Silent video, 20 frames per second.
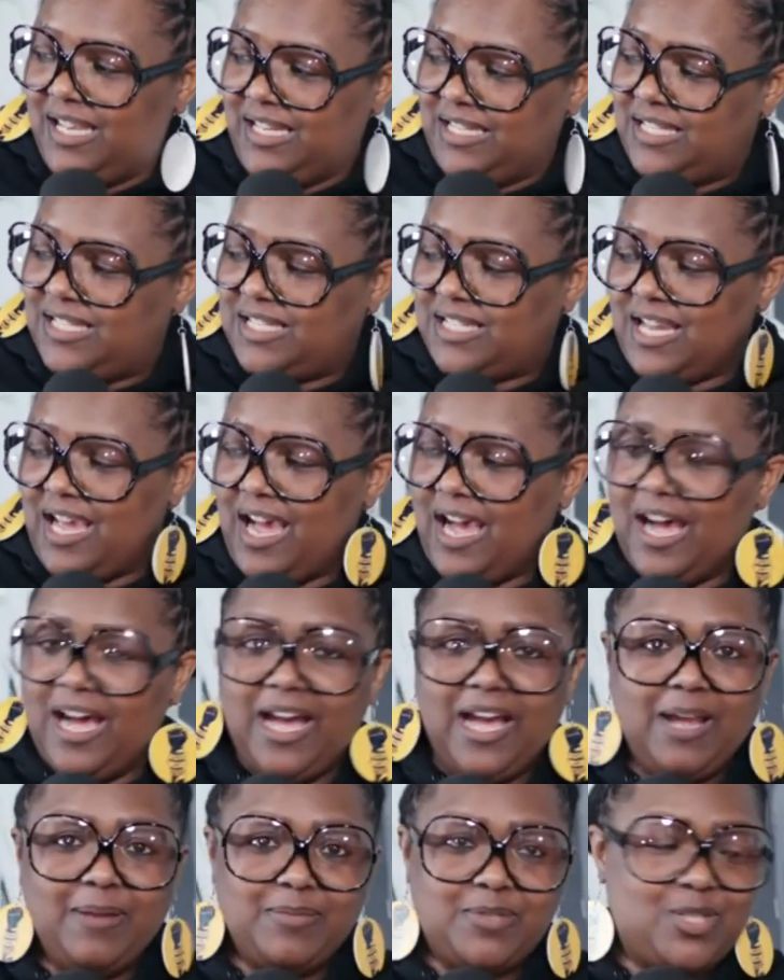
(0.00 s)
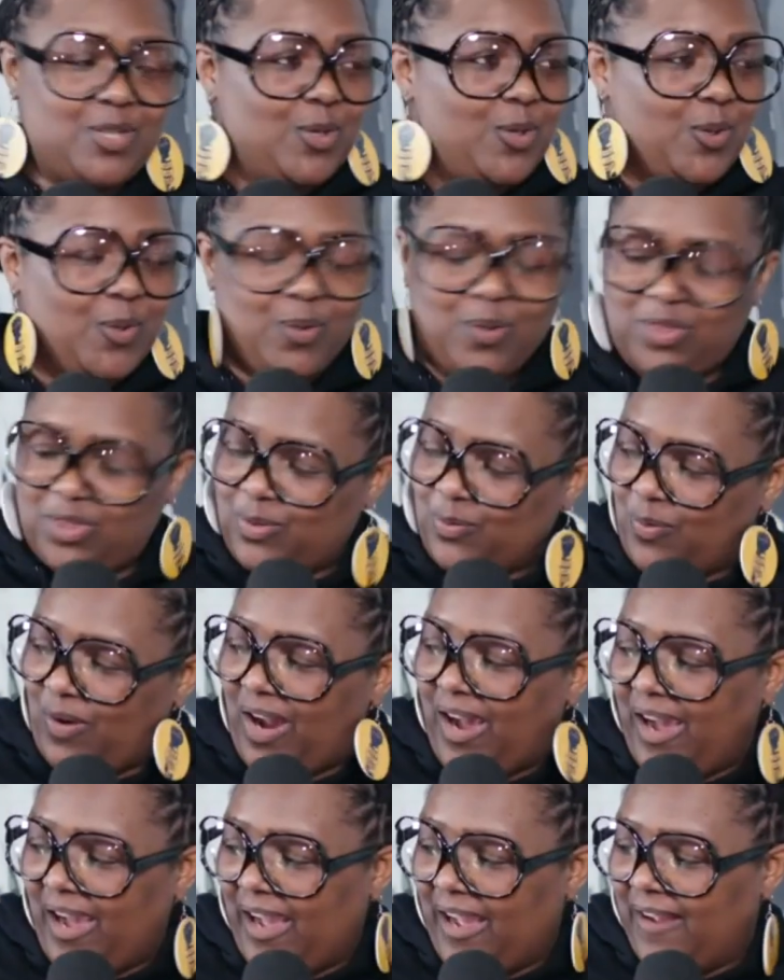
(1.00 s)
it's time to
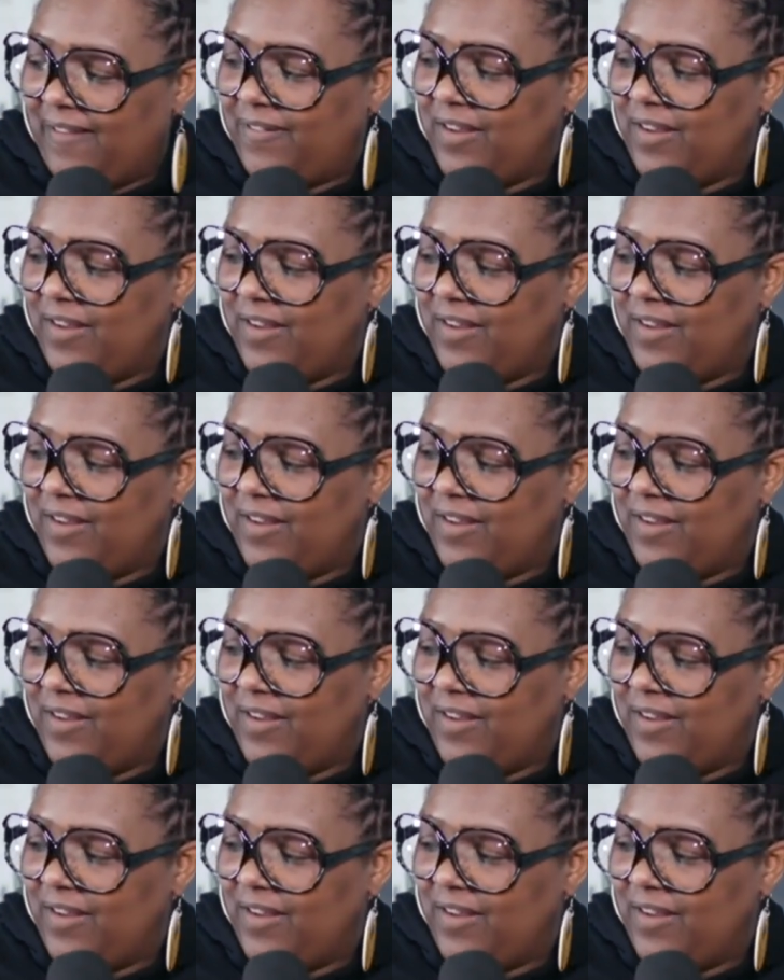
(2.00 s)
thrive.